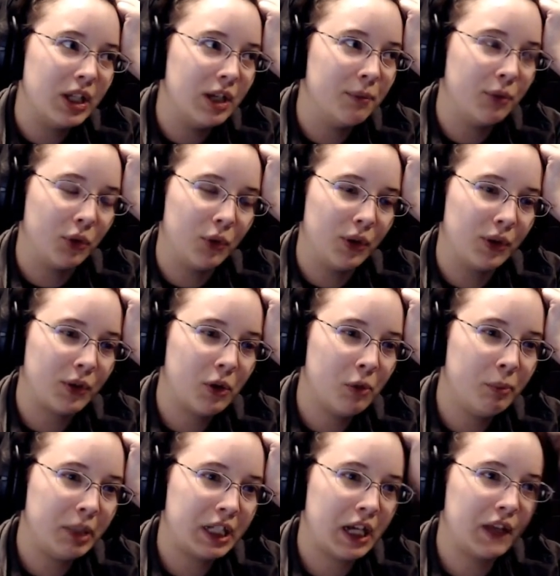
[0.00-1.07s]
hypocritical
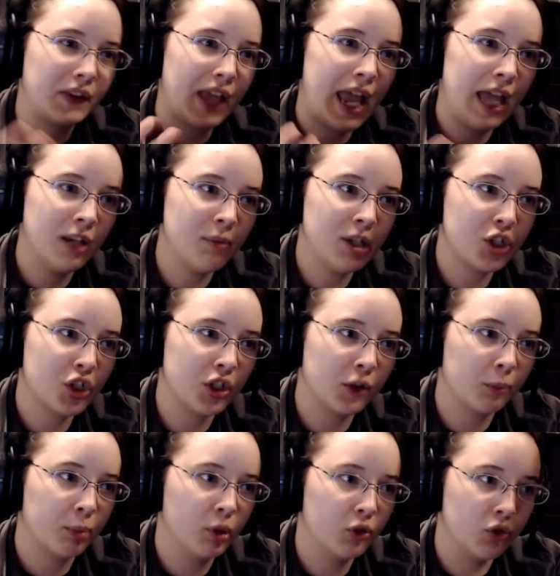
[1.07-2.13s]
because animation is
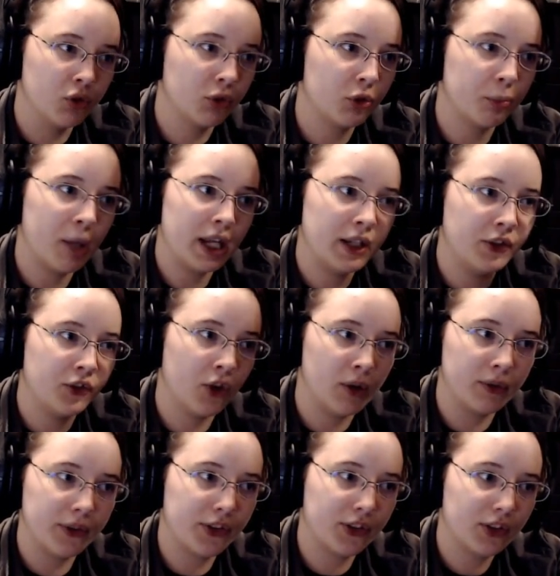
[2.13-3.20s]
produced by
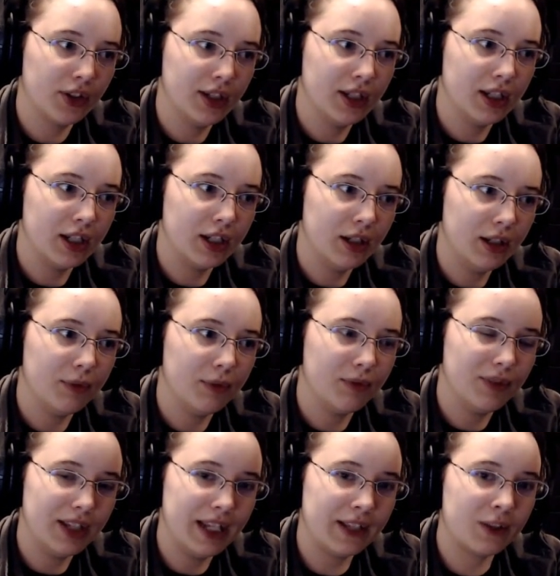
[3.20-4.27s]
adults.
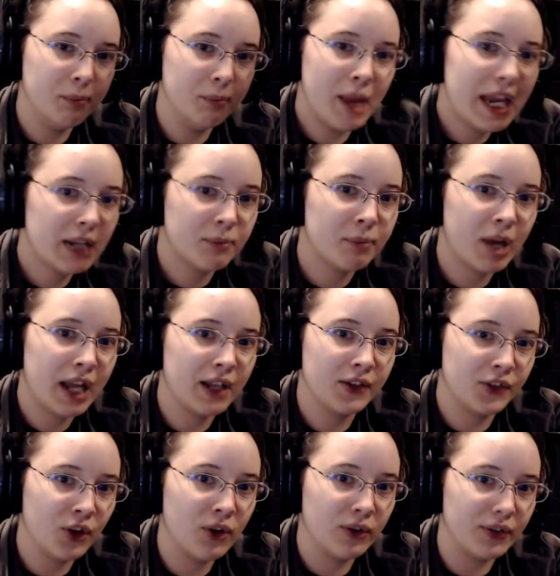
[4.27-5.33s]
It's made by
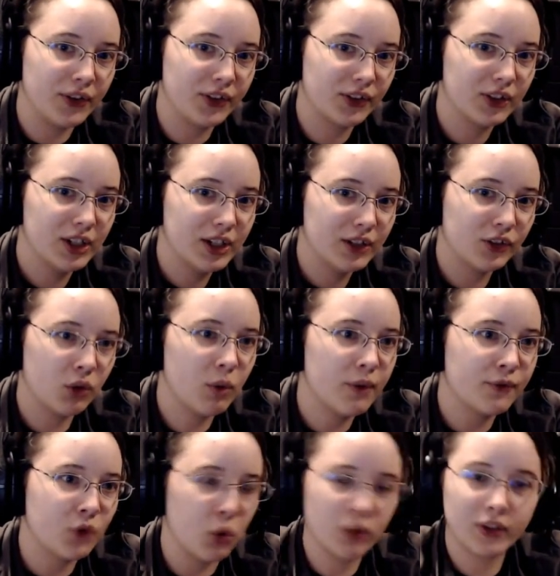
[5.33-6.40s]
adults. So
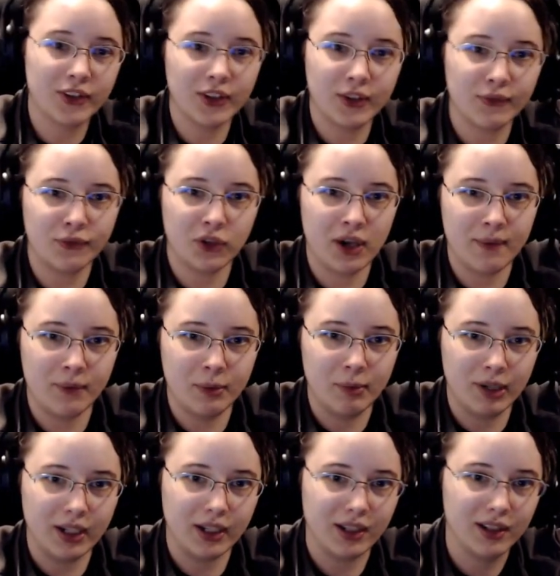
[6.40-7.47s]
of course it's for
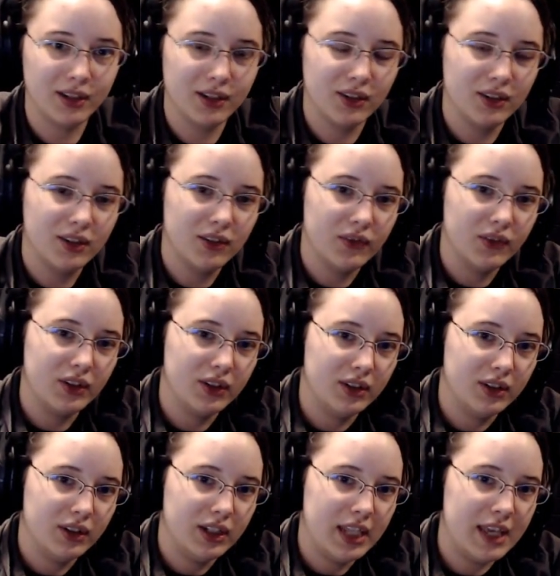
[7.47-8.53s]
everybody.
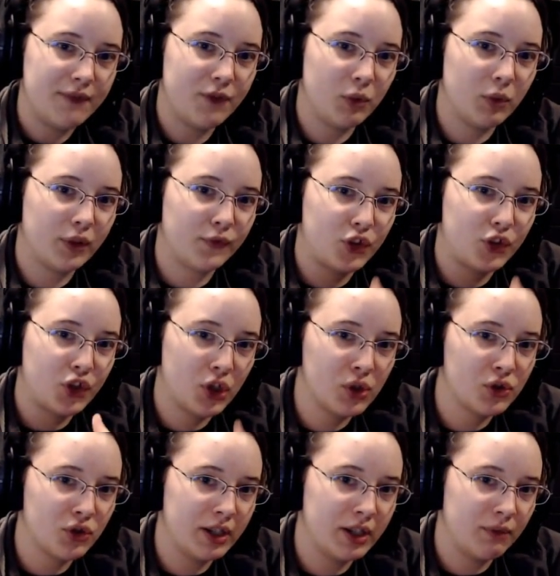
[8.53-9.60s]
If it was for
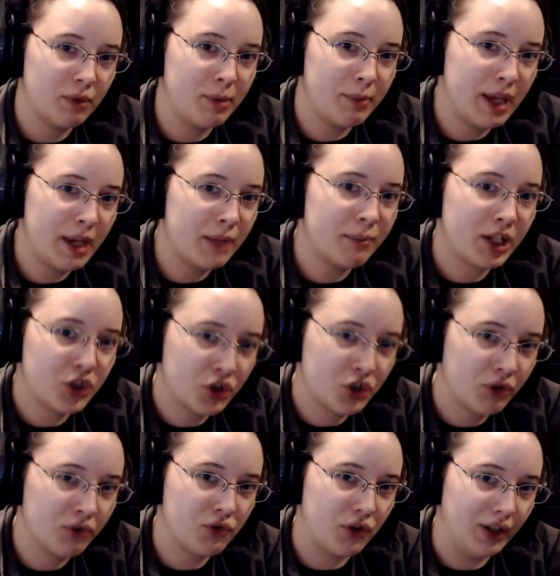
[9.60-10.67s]
children, it would be made by
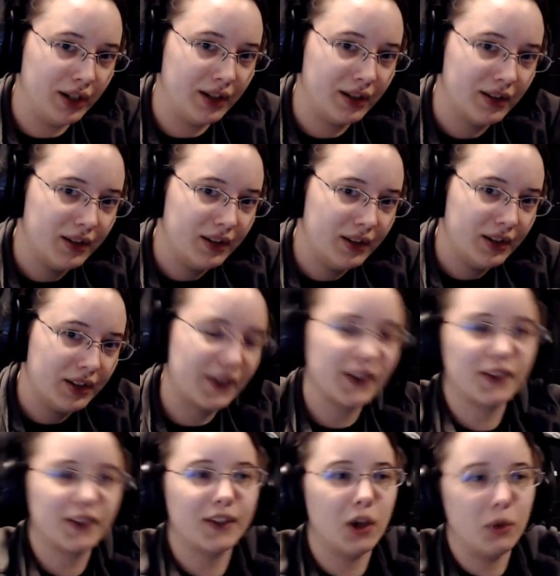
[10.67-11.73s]
children. That's
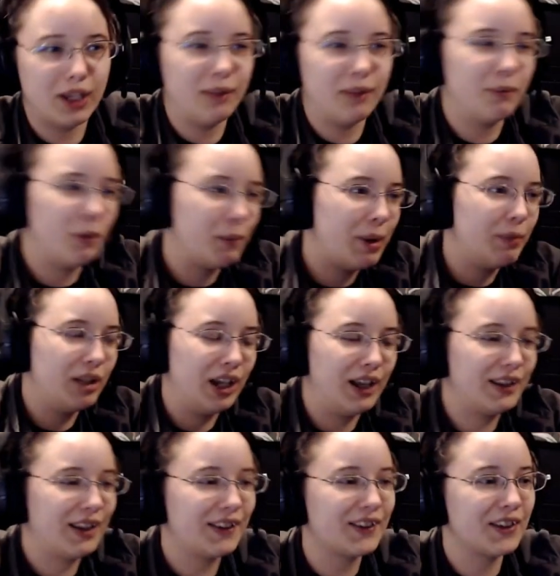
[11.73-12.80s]
like, okay, well, maybe
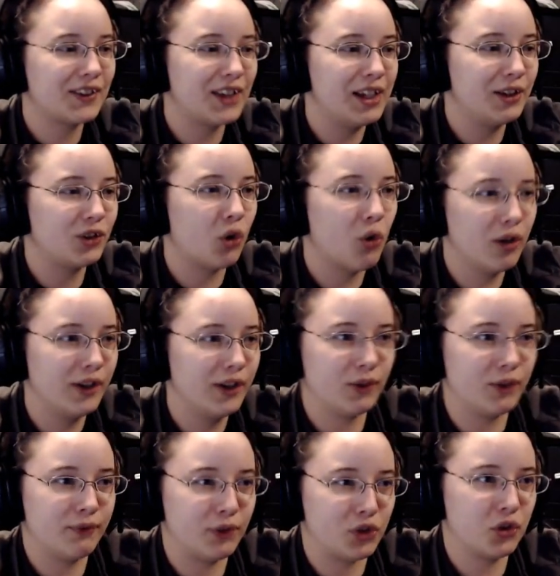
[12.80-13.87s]
not. That's like saying toys are
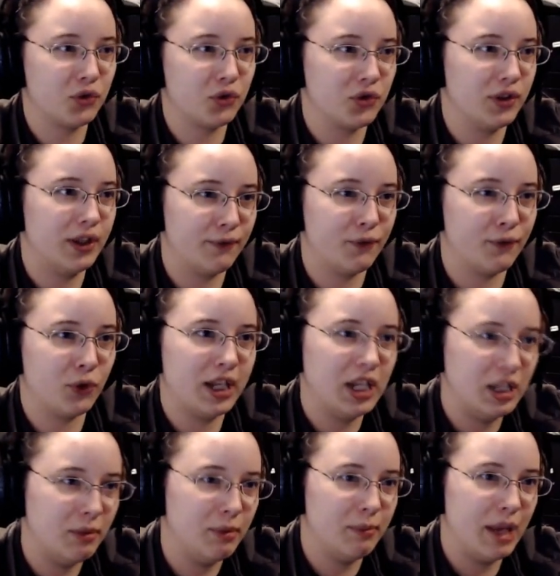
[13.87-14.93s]
for children, therefore they
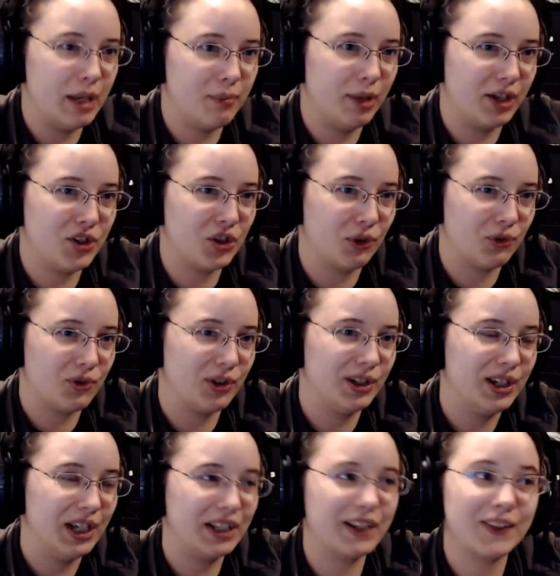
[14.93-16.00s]
need to be made by children.
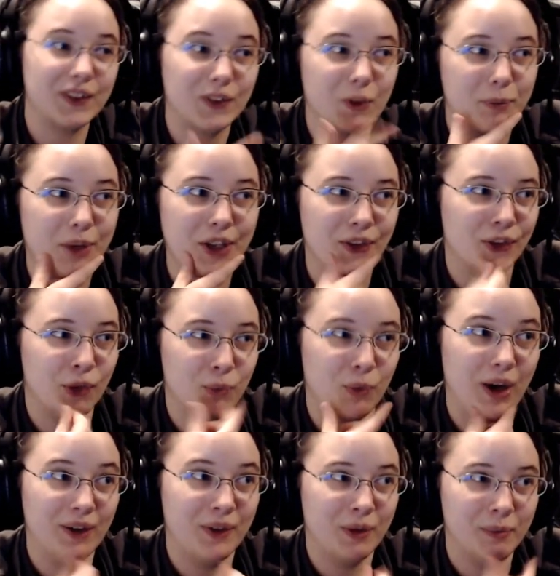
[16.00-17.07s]
I guess it depends on
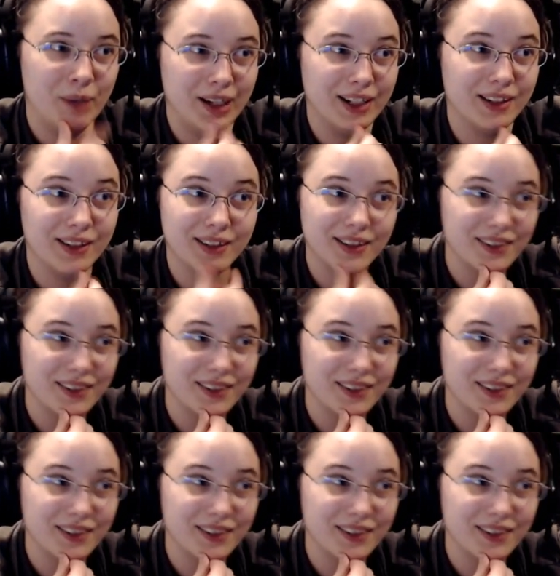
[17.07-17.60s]
where they're made.